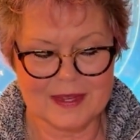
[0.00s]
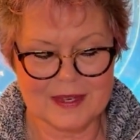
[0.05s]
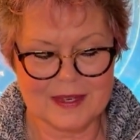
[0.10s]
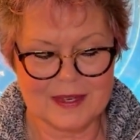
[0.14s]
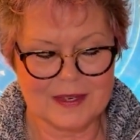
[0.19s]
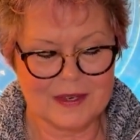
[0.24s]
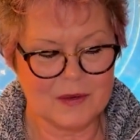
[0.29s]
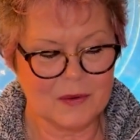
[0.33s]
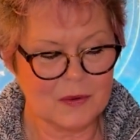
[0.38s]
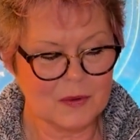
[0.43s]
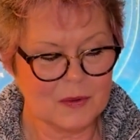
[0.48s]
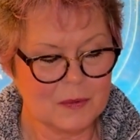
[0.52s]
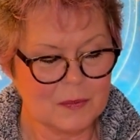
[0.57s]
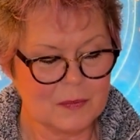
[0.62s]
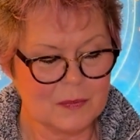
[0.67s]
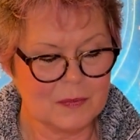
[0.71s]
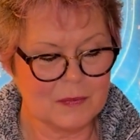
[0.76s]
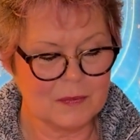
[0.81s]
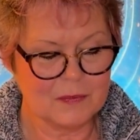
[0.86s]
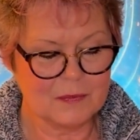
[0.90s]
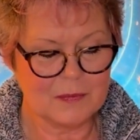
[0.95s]
You will
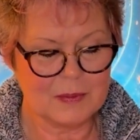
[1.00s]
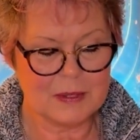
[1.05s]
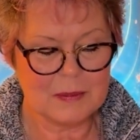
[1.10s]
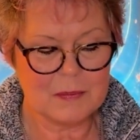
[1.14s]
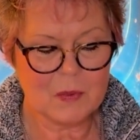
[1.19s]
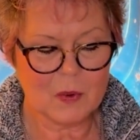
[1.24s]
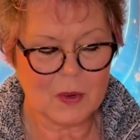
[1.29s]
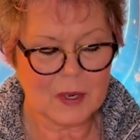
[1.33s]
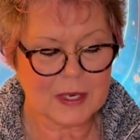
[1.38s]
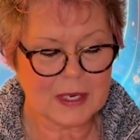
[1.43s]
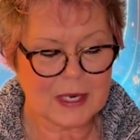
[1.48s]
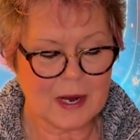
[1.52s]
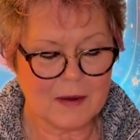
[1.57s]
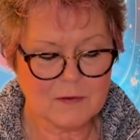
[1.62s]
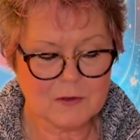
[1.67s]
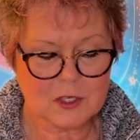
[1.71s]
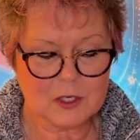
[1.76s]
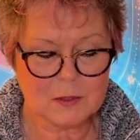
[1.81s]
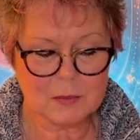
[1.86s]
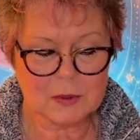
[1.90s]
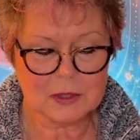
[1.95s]
be more
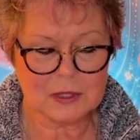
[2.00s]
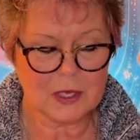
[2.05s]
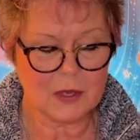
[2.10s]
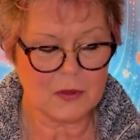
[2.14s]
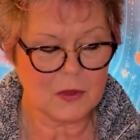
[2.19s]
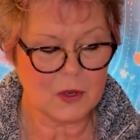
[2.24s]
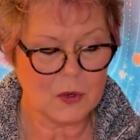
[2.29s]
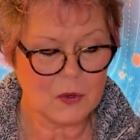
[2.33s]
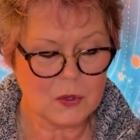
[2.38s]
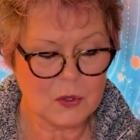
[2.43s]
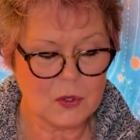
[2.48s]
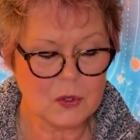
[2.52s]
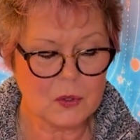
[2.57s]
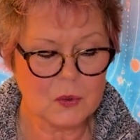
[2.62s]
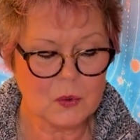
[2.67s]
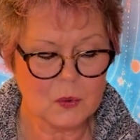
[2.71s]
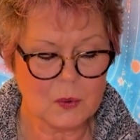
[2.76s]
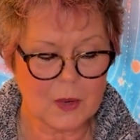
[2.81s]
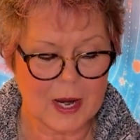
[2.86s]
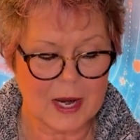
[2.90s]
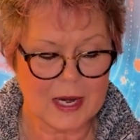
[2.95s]
comfortable in the new
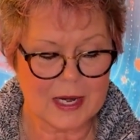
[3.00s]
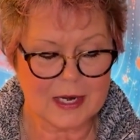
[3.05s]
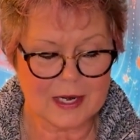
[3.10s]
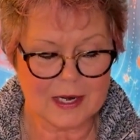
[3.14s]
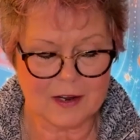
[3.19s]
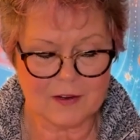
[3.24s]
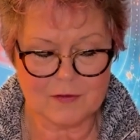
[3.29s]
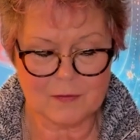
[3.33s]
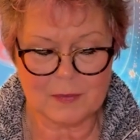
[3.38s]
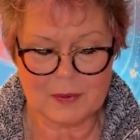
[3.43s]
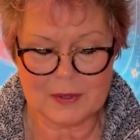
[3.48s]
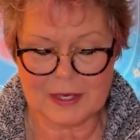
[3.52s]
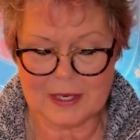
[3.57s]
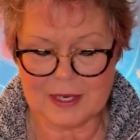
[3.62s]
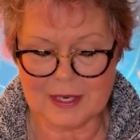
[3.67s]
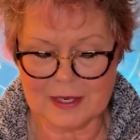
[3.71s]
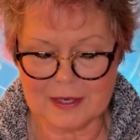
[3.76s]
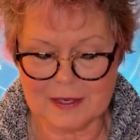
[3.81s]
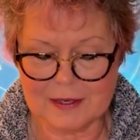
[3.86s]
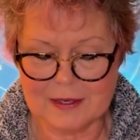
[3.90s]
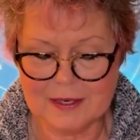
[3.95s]
way of
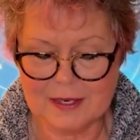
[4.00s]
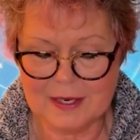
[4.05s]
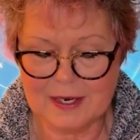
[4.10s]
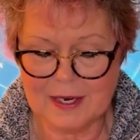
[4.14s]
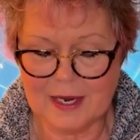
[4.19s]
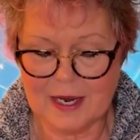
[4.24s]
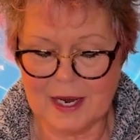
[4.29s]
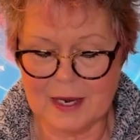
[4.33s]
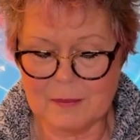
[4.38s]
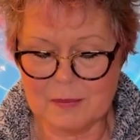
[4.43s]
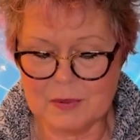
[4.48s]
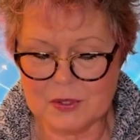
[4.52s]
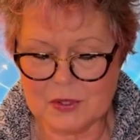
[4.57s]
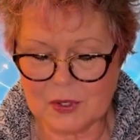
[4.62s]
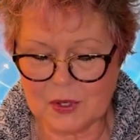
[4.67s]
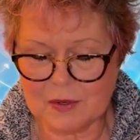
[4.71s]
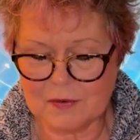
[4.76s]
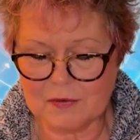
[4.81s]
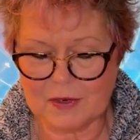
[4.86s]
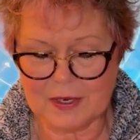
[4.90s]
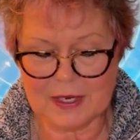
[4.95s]
being,
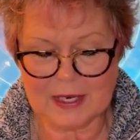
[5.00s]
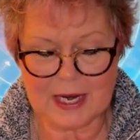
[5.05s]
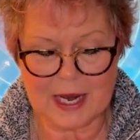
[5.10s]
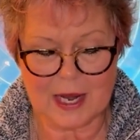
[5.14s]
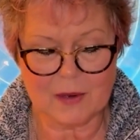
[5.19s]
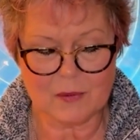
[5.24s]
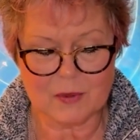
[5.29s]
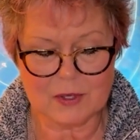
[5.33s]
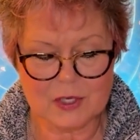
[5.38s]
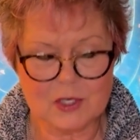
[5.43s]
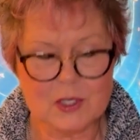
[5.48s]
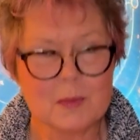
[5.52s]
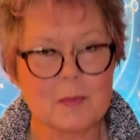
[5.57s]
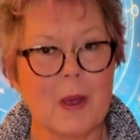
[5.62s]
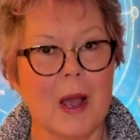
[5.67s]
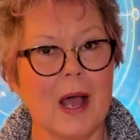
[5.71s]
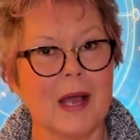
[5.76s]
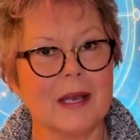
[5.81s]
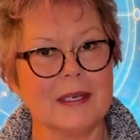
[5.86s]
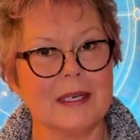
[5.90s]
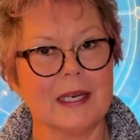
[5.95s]
observing and
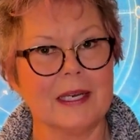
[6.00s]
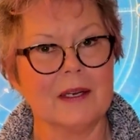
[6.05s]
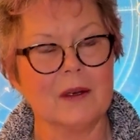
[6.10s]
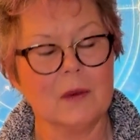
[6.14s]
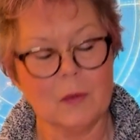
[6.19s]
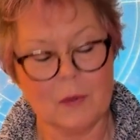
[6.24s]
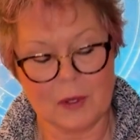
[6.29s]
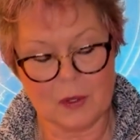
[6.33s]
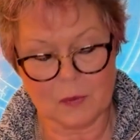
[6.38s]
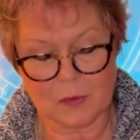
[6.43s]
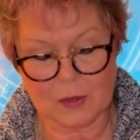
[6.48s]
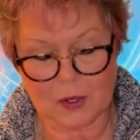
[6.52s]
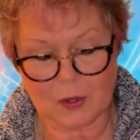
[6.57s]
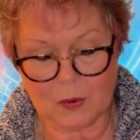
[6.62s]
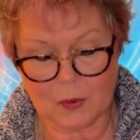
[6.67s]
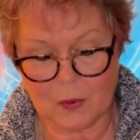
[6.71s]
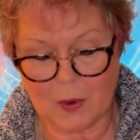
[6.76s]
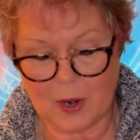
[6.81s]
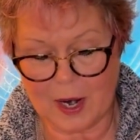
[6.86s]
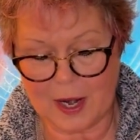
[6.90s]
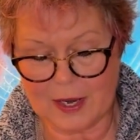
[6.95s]
responding when
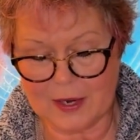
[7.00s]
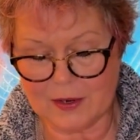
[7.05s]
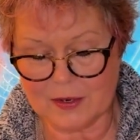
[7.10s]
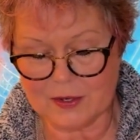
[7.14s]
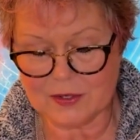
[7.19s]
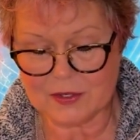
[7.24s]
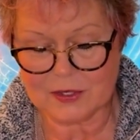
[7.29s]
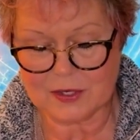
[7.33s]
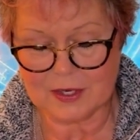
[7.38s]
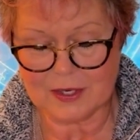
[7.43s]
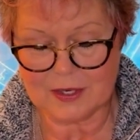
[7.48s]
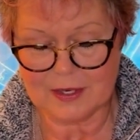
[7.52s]
required.